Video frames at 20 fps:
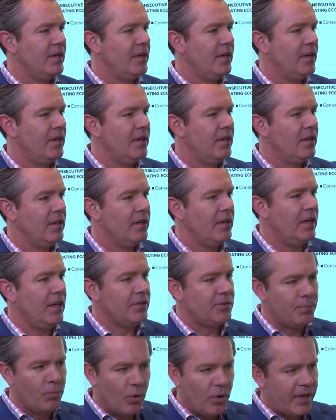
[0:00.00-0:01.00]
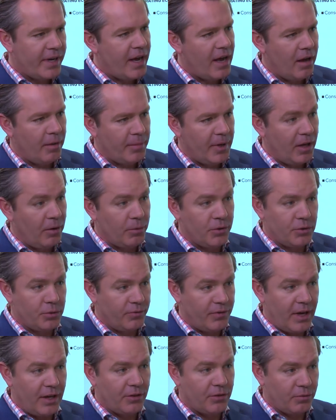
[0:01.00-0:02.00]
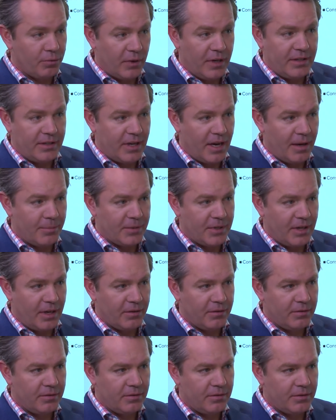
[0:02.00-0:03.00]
right. It's more cowbell, which we've had three times now.